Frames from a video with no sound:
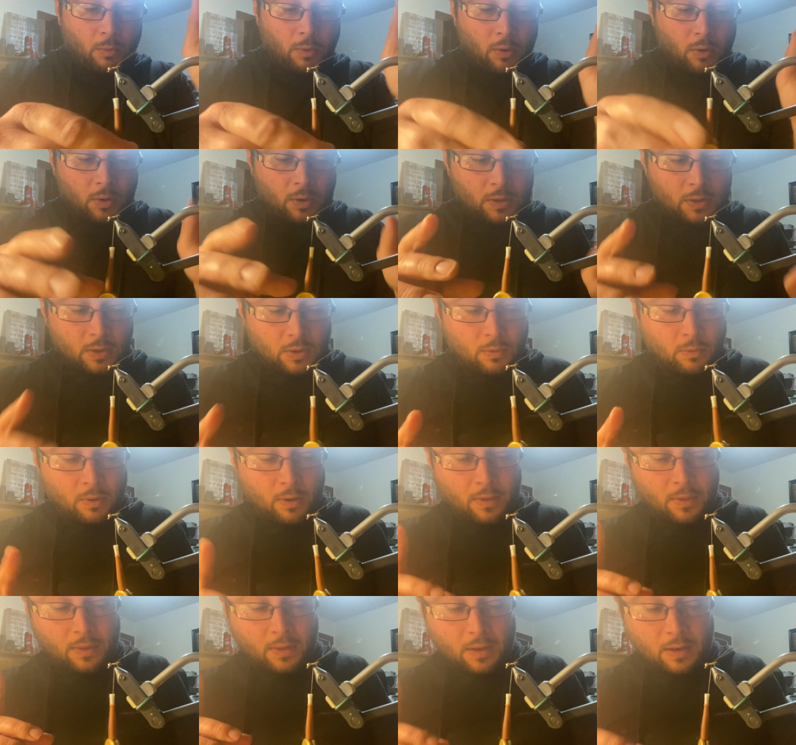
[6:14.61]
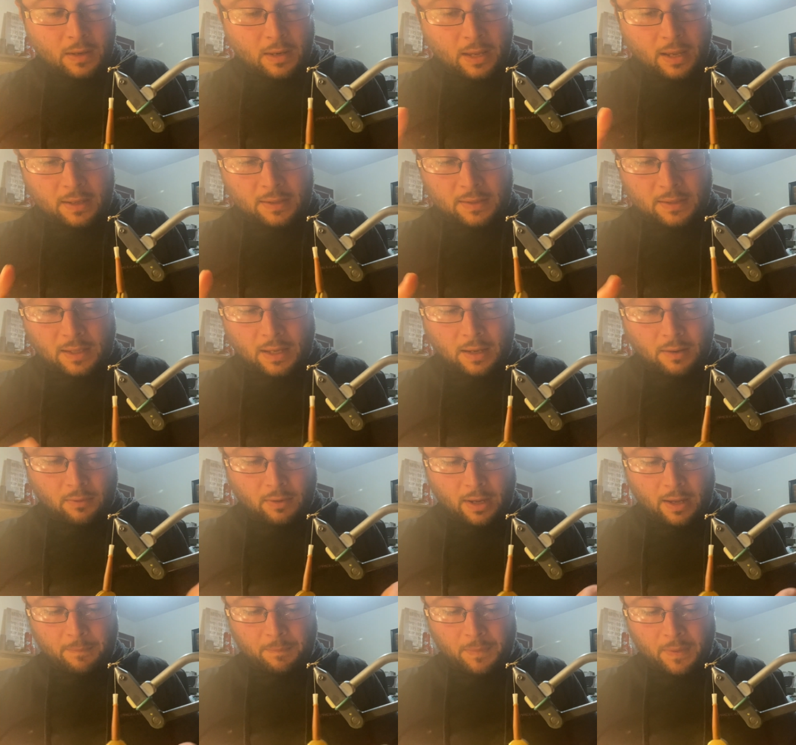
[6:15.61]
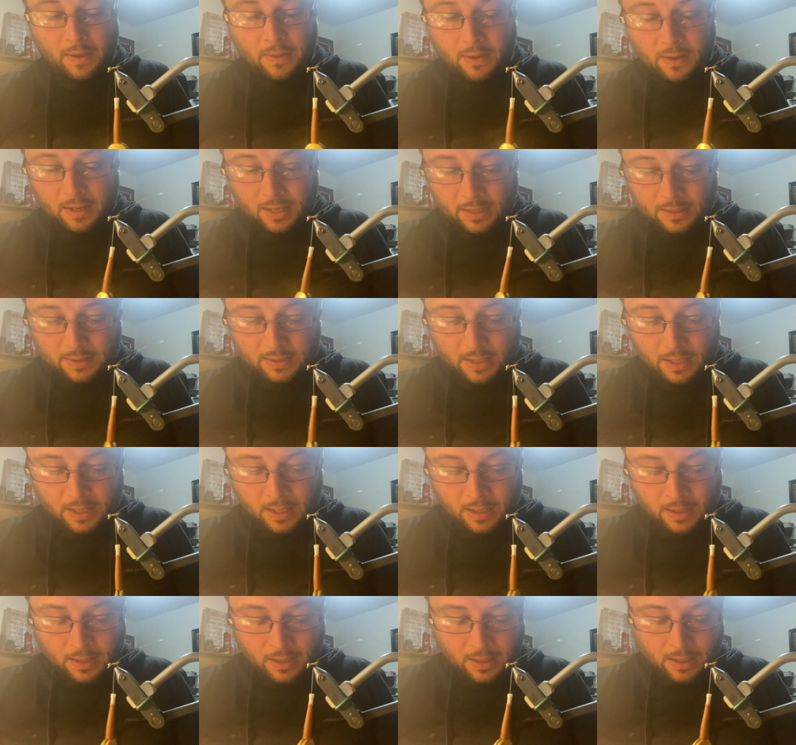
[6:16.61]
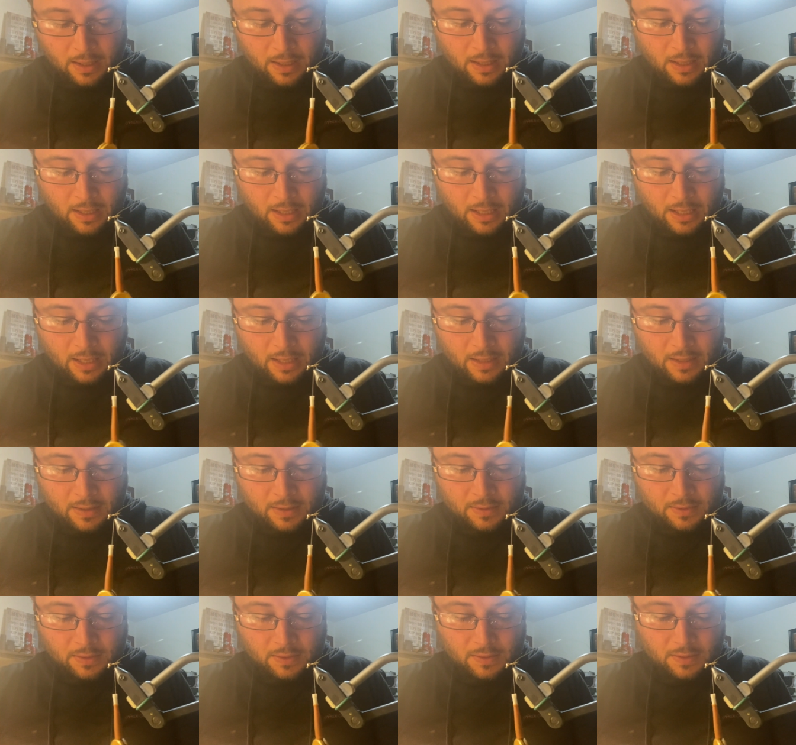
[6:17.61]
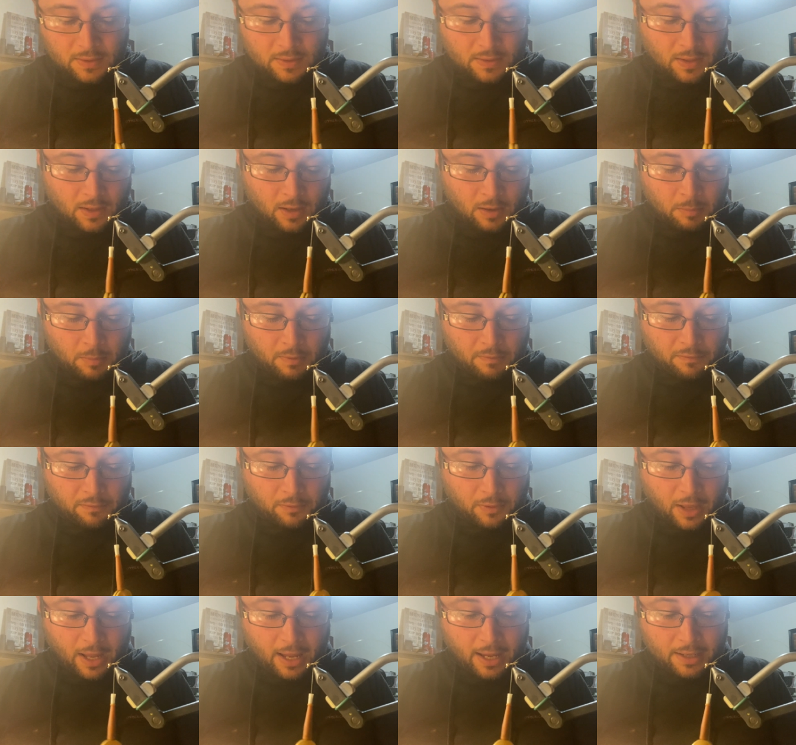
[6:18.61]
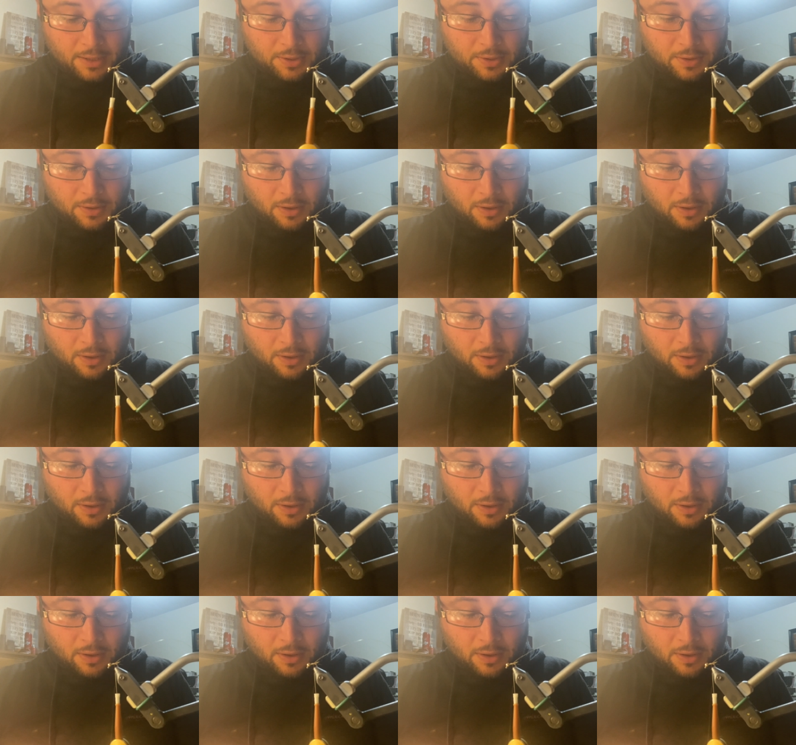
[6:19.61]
going to do the next thing. Okay, and the next thing is some flash.